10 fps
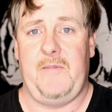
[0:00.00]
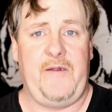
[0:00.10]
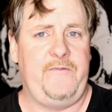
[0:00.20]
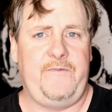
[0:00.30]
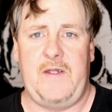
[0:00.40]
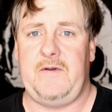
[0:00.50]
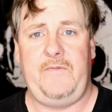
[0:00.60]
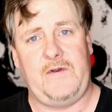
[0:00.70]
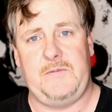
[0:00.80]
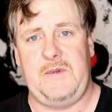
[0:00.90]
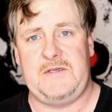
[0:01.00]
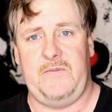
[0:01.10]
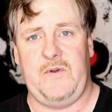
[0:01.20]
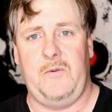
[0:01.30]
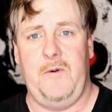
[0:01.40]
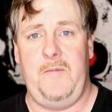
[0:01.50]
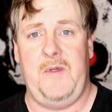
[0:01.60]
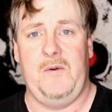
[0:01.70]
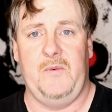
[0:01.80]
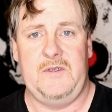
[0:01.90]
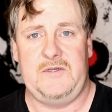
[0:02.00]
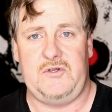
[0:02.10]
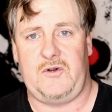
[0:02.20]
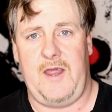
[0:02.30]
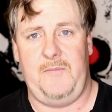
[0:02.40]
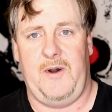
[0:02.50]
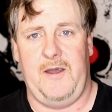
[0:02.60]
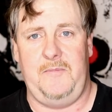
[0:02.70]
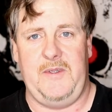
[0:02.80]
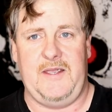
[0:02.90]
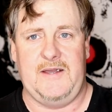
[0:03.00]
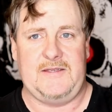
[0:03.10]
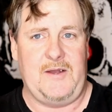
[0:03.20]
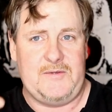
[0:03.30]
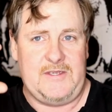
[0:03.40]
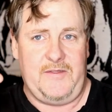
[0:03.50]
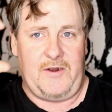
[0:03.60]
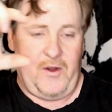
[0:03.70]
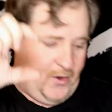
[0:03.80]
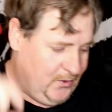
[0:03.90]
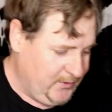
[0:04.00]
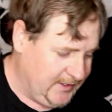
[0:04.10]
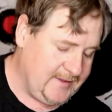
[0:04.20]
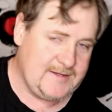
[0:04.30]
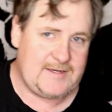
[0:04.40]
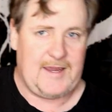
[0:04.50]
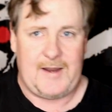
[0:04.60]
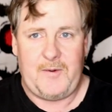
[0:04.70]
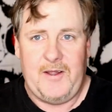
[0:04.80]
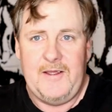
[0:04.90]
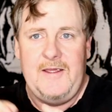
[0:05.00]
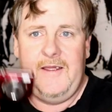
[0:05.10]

my very first piece of equipment was a tripod, because I was sitting there holding this camera